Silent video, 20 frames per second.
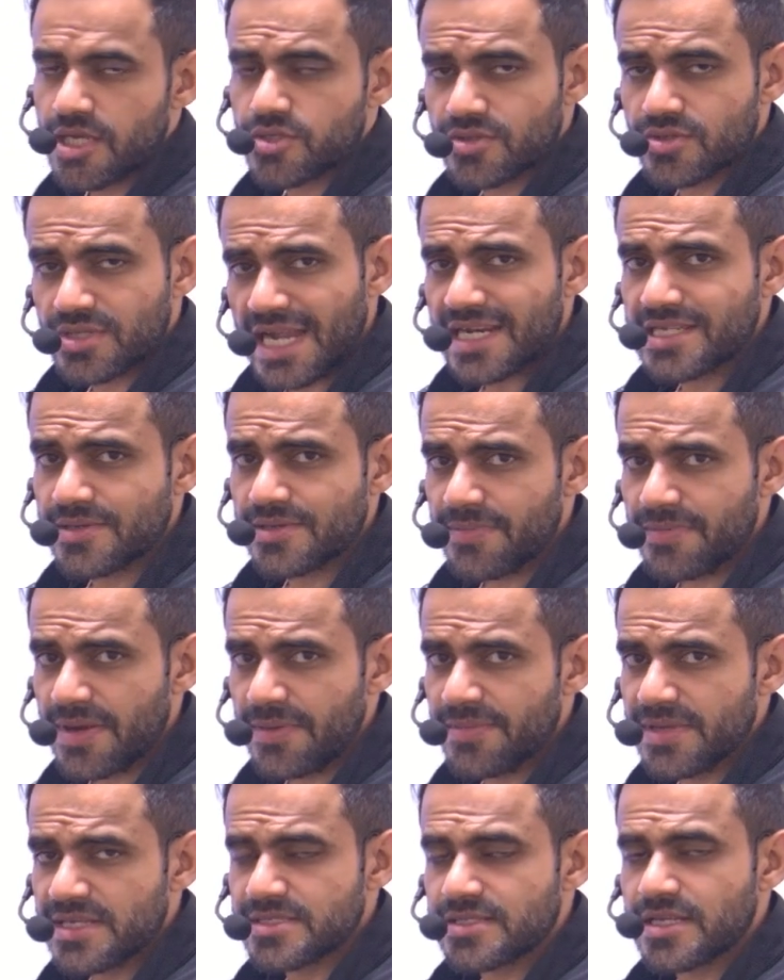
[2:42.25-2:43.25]
So that simply
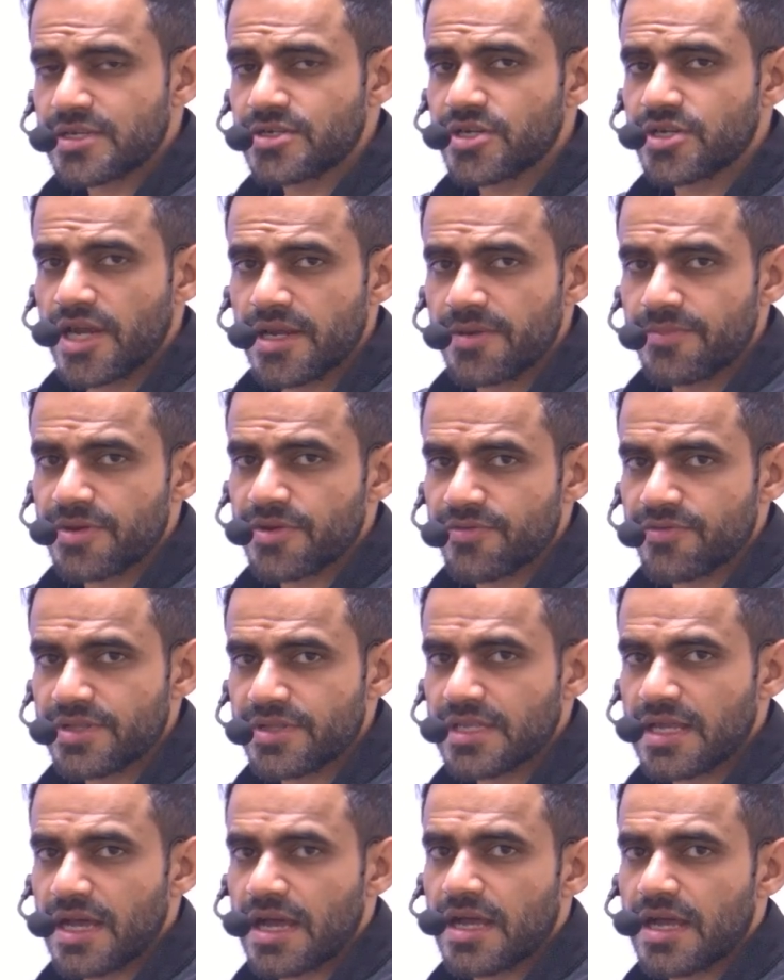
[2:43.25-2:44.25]
means the trade
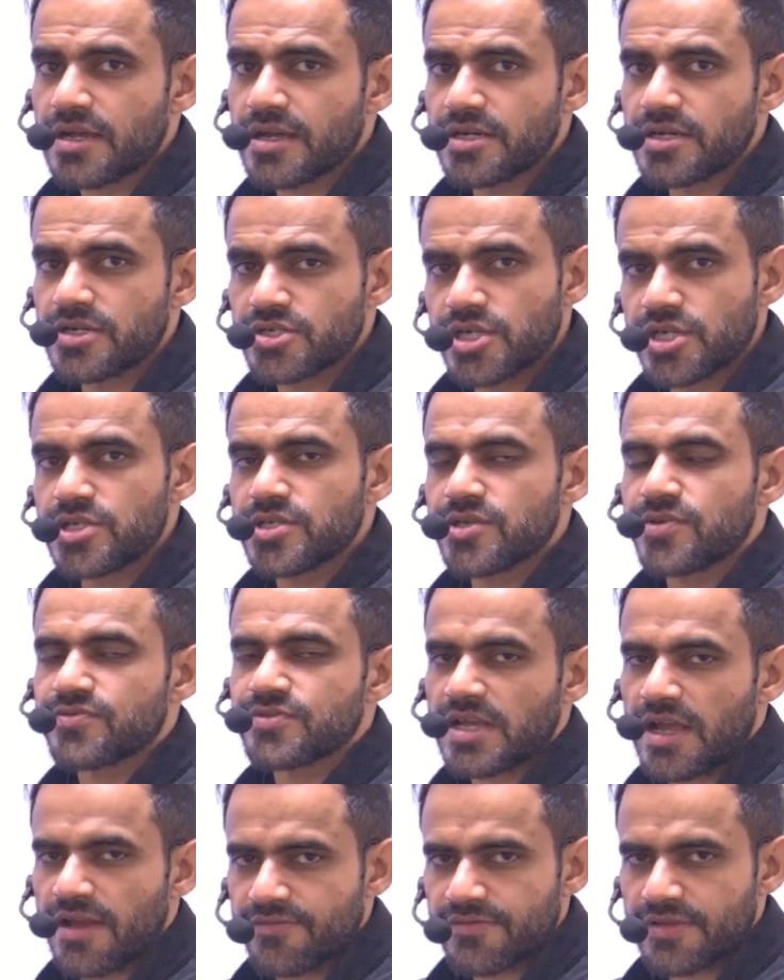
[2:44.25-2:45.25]
between the countries of
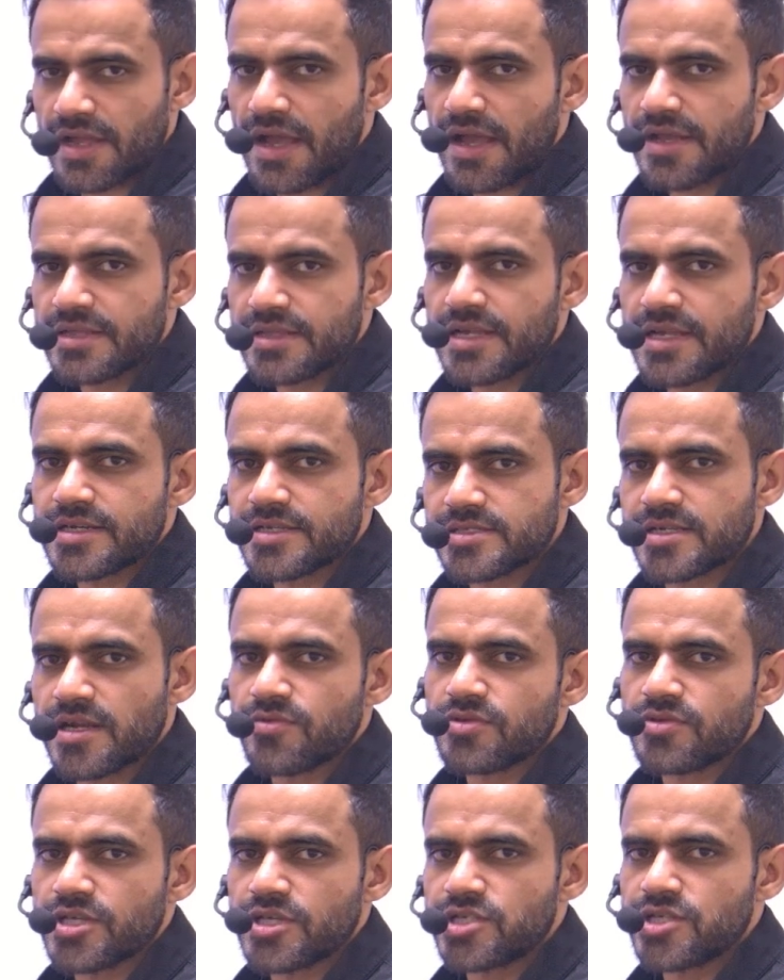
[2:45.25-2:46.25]
SAFTA, that is
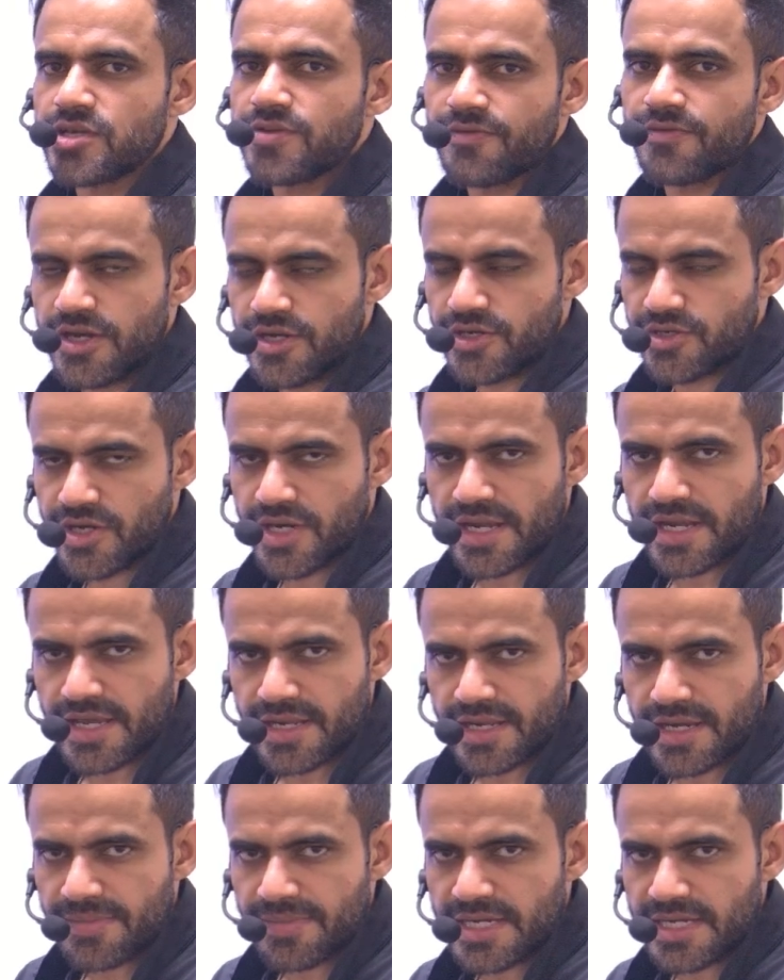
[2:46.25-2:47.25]
South Asian Free Trade
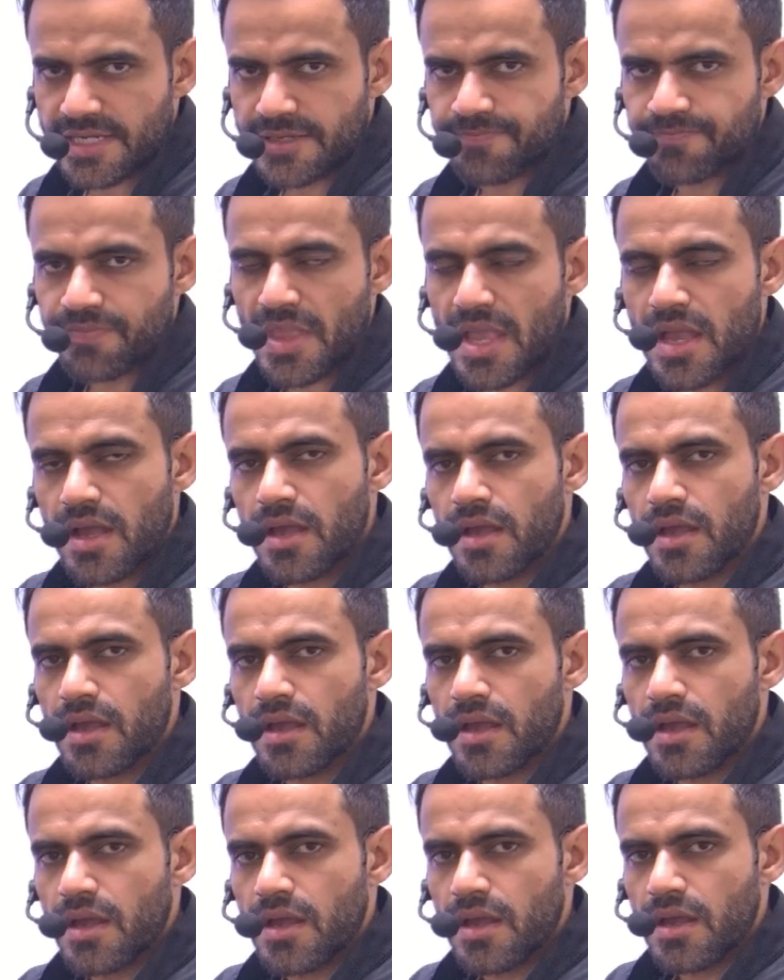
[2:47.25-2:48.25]
Agreement,
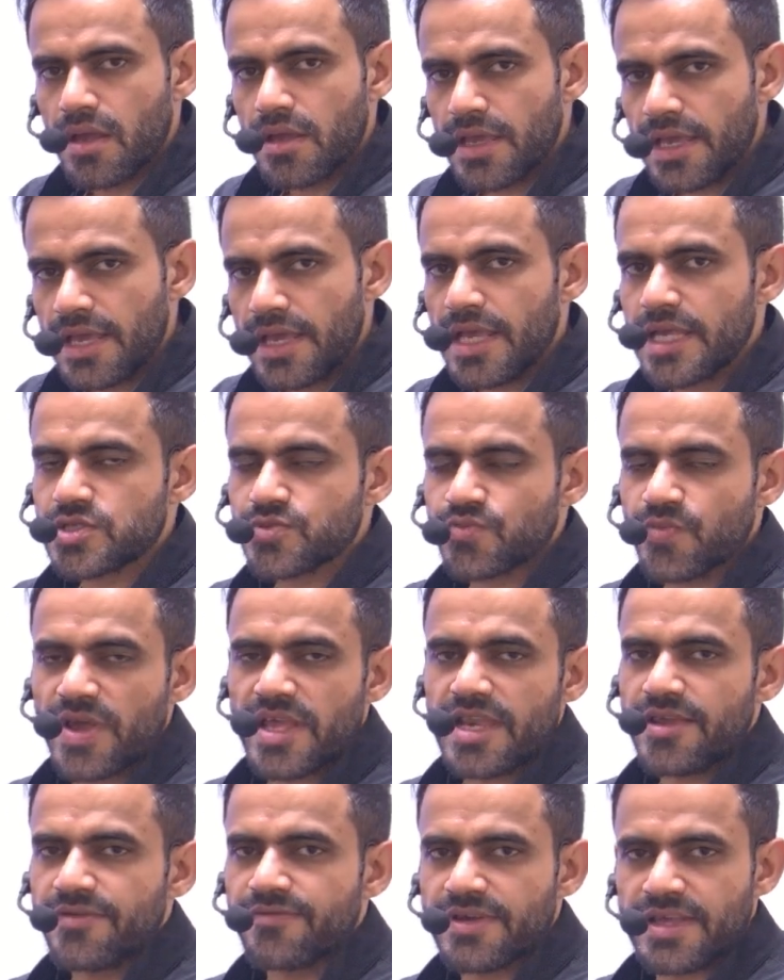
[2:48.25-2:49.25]
is
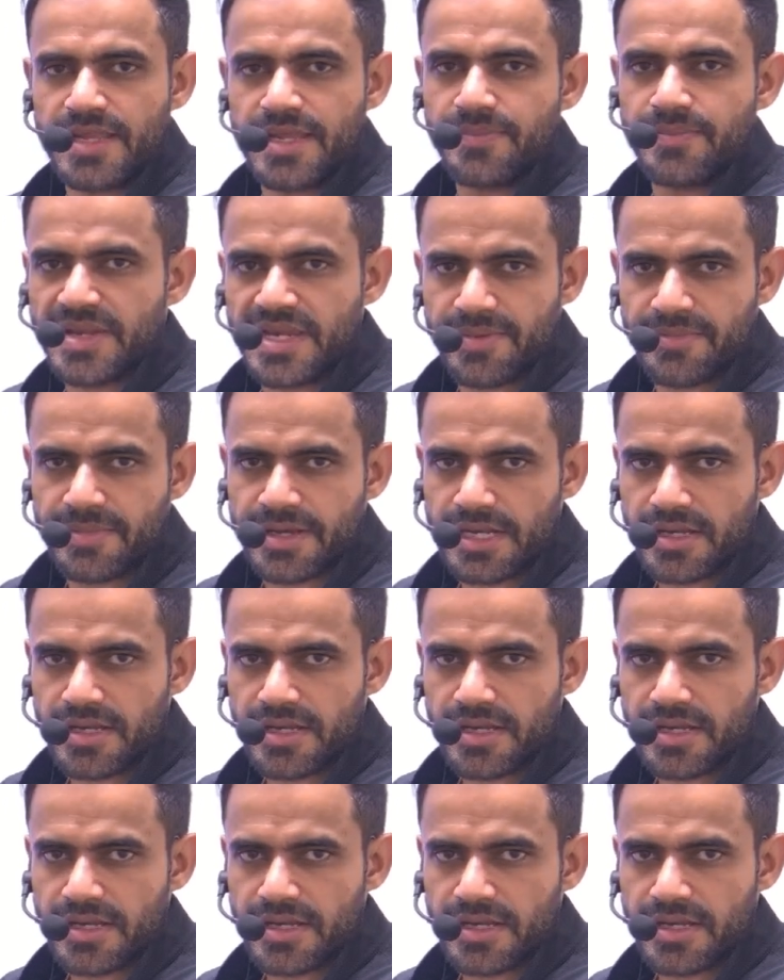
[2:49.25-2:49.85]
very, very minimal.